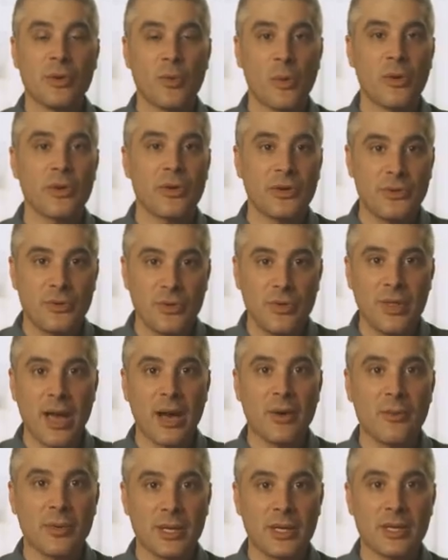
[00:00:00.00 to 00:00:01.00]
order to do
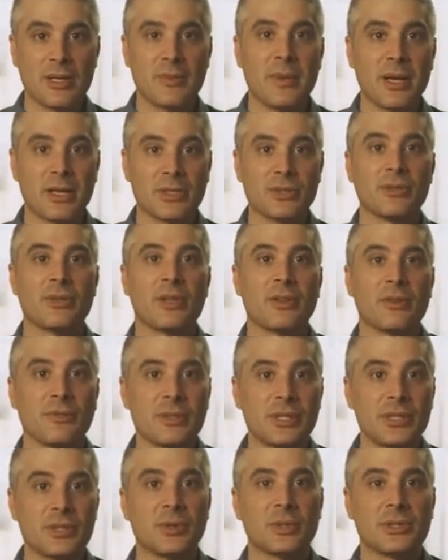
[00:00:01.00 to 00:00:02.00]
that, we need to make sure that the
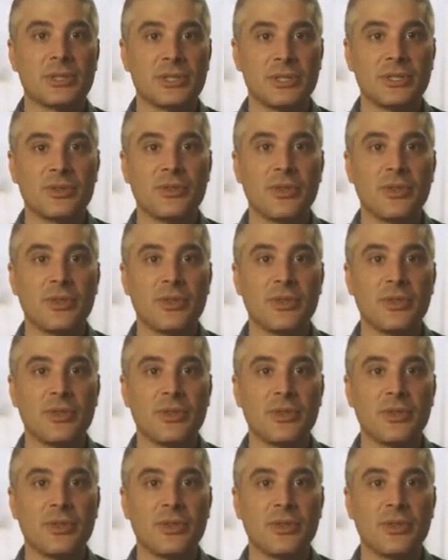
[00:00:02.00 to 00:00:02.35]
resources are